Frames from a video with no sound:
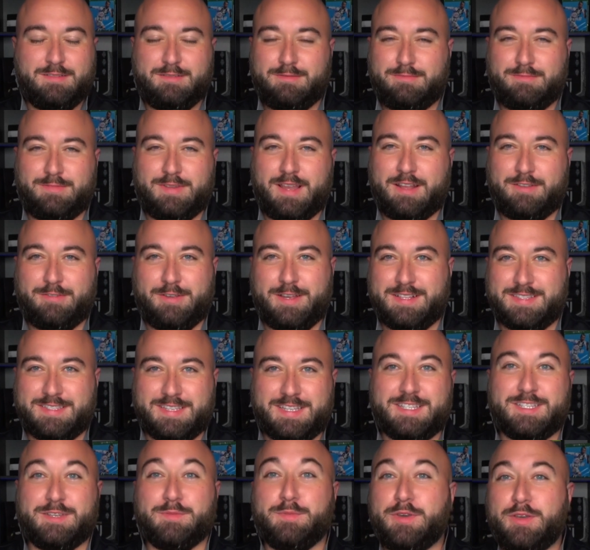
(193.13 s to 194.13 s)
not
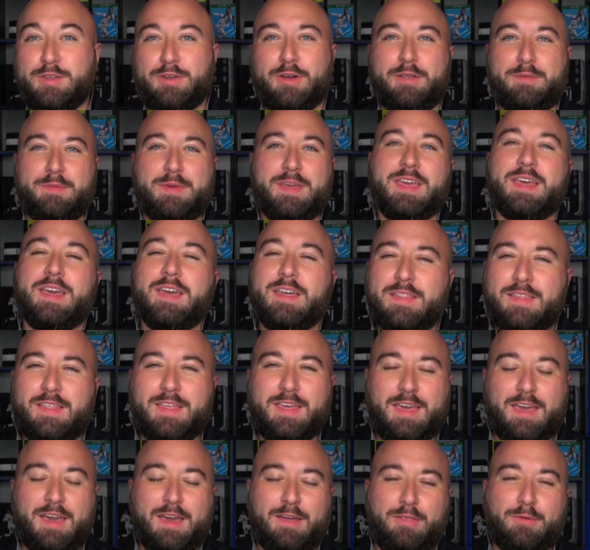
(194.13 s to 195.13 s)
translation, but you know what I mean.
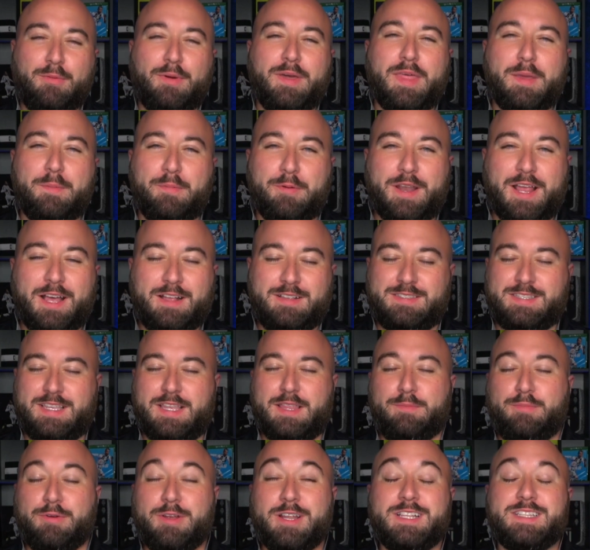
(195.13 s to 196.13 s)
The way they pronounce that,
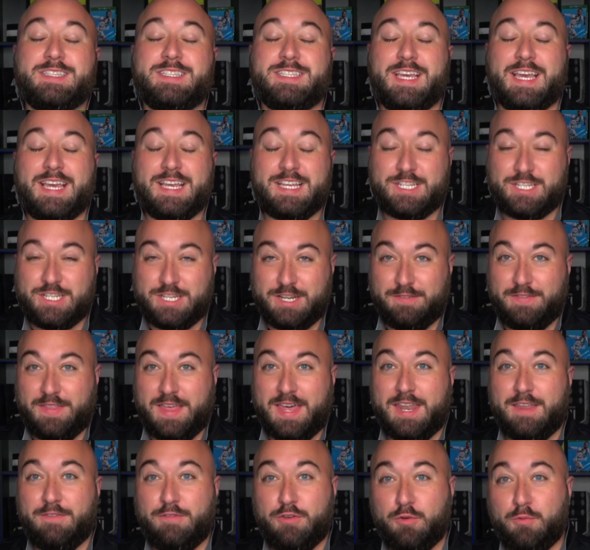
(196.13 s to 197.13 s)
the pronunciation of
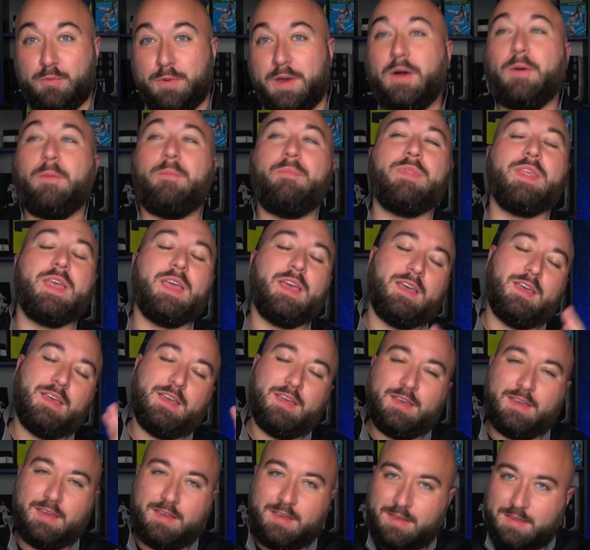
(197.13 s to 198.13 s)
that, if you will.
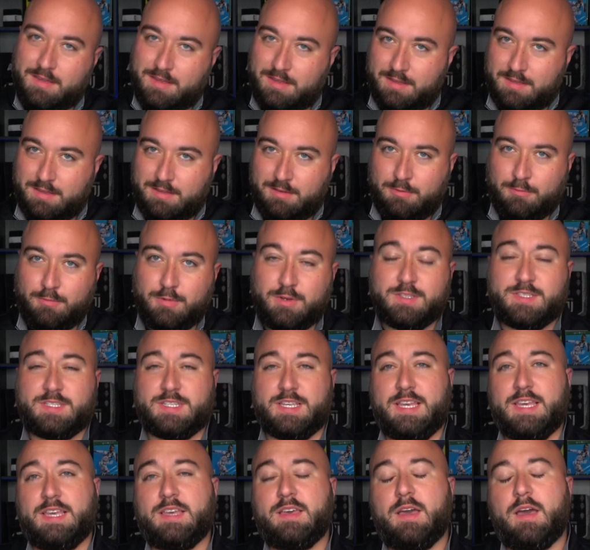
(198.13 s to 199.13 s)
We'll
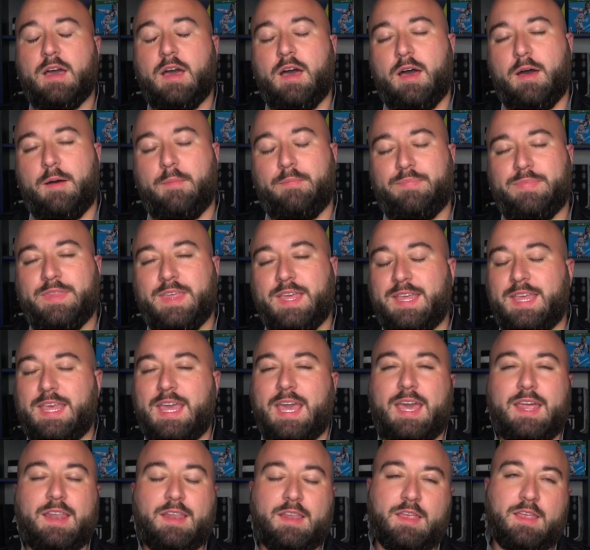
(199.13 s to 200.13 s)
see.
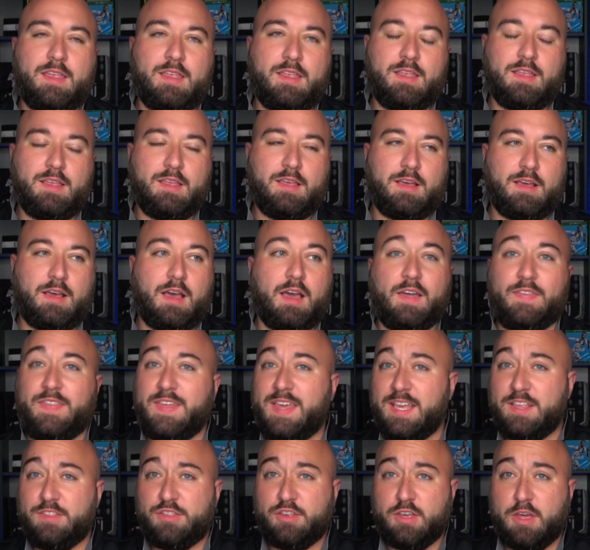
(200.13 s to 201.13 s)
Again, I
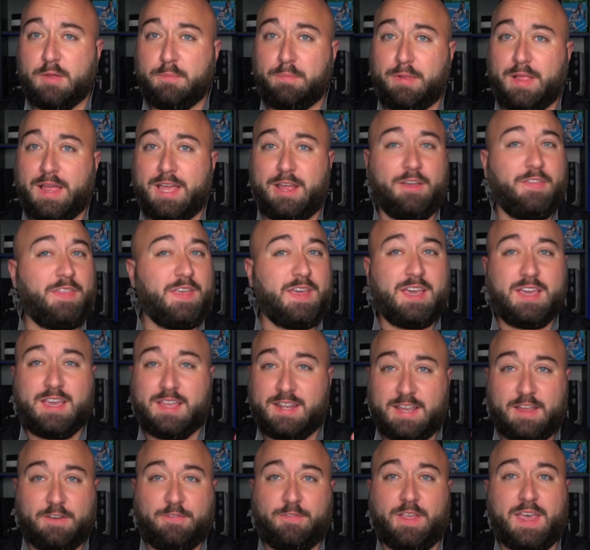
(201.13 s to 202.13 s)
think he's a good player. I think he could
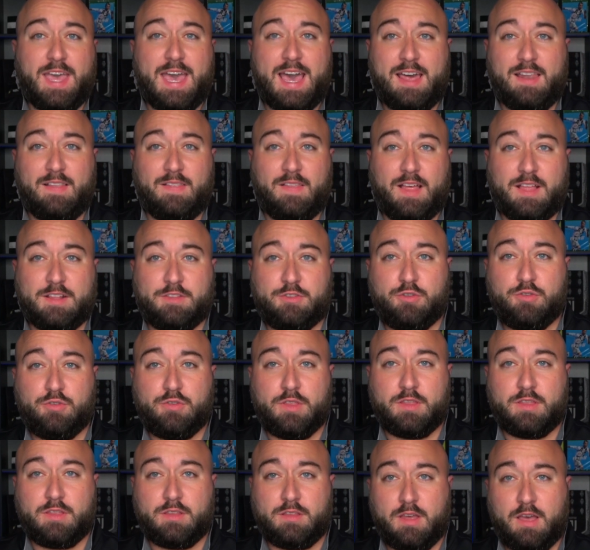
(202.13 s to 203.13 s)
definitely add a lot
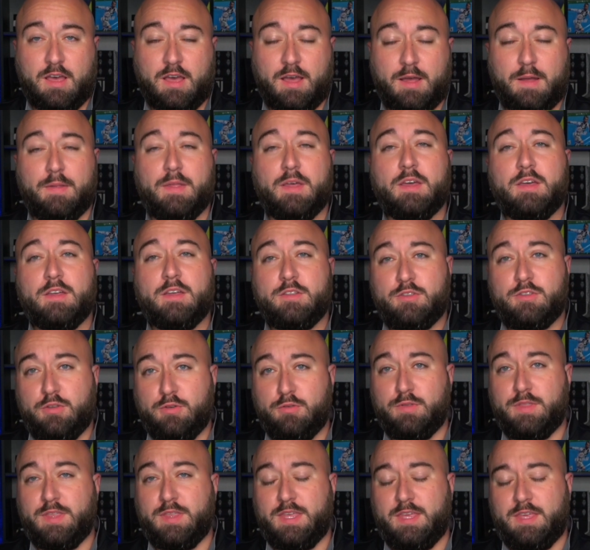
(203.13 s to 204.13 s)
to
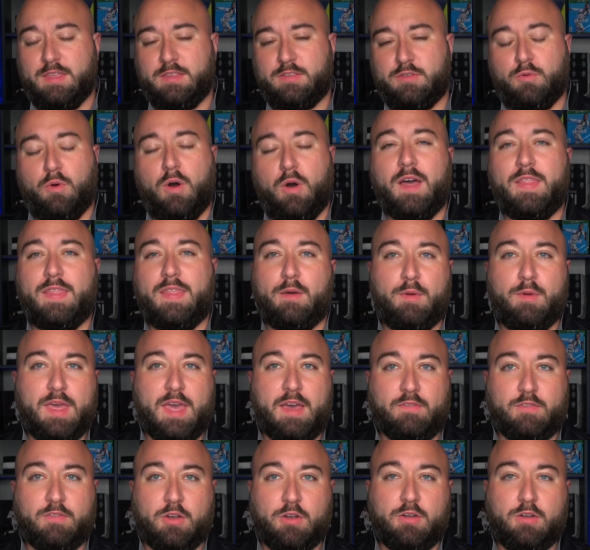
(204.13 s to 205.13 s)
the squad that we
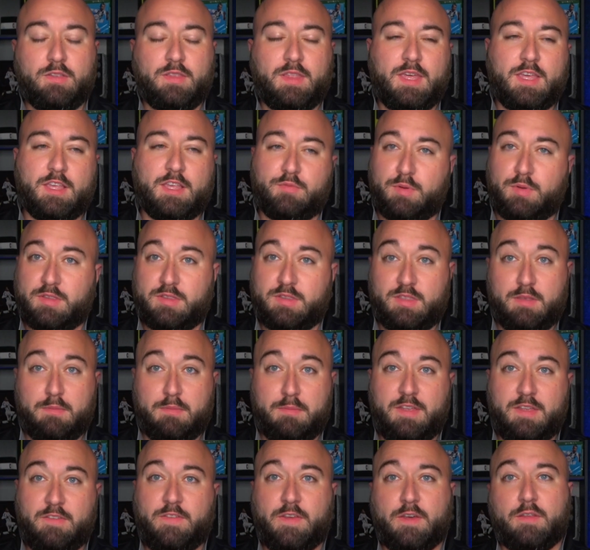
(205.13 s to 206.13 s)
have currently, especially the
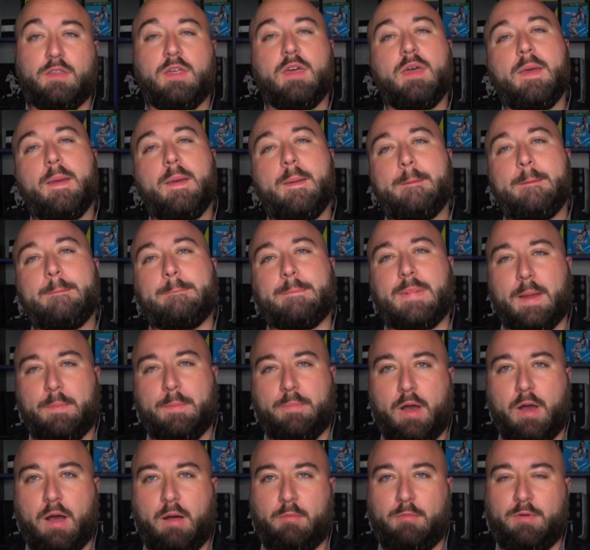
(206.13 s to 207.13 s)
midfield. My
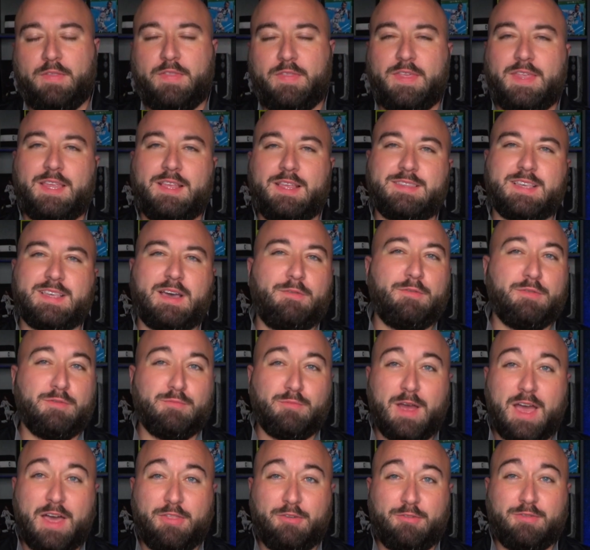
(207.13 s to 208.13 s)
problem with it is I would
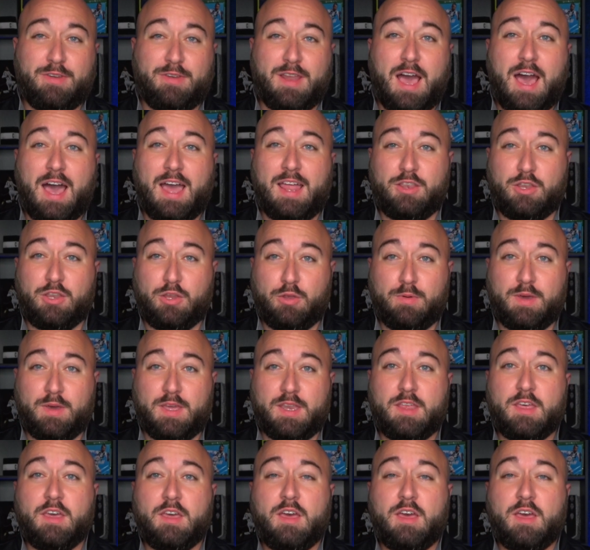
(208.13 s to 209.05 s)
rather not do it